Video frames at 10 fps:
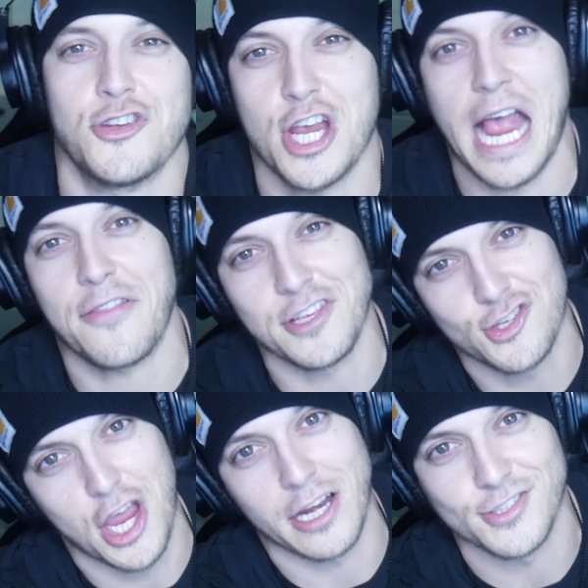Check out these
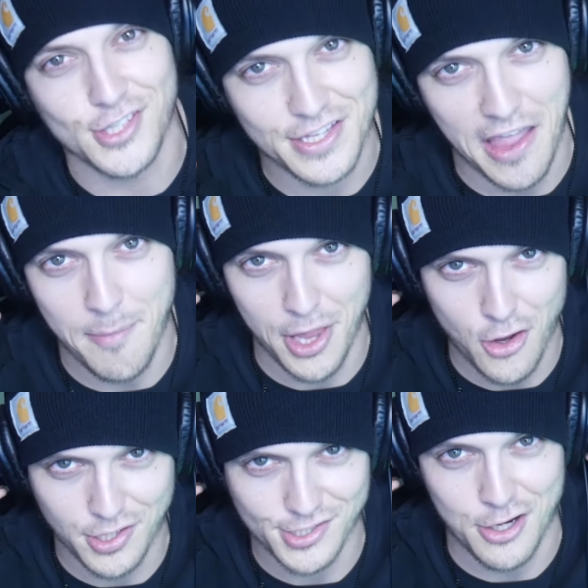channels linked down
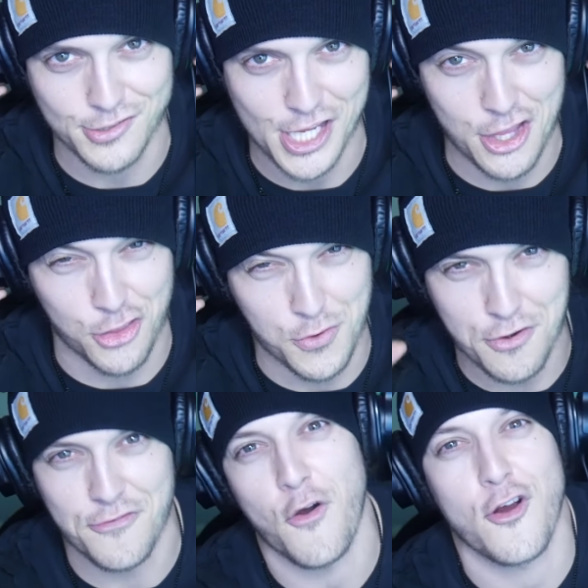below because there was like three
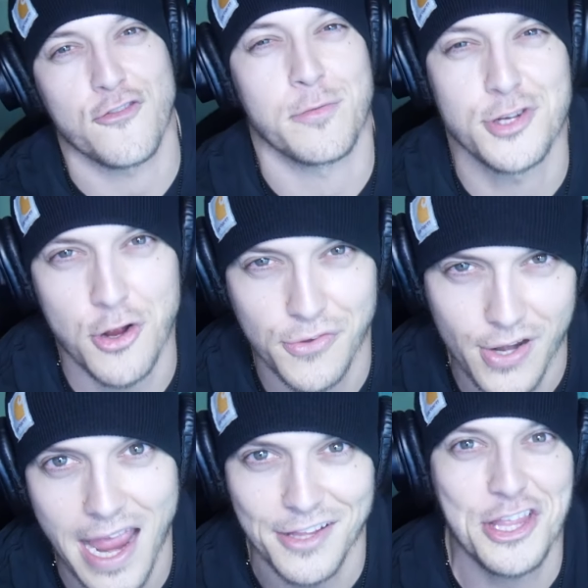or four of them shown
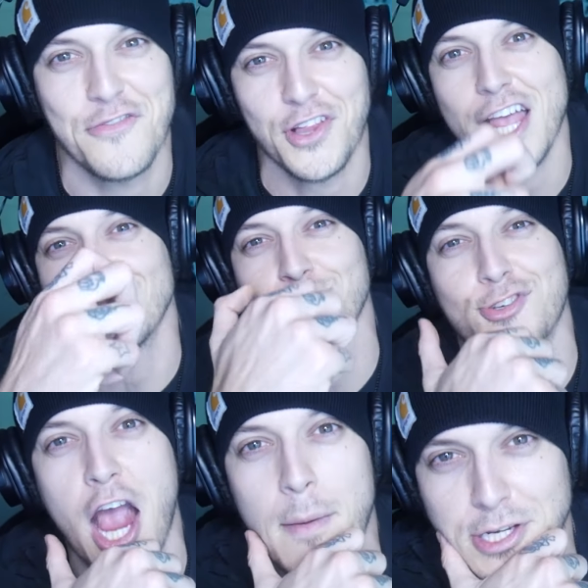today. Leave a like,
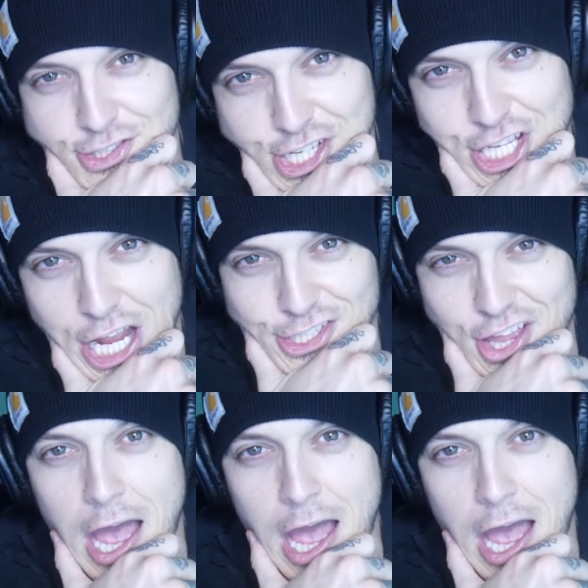subscribe, and I'll see you next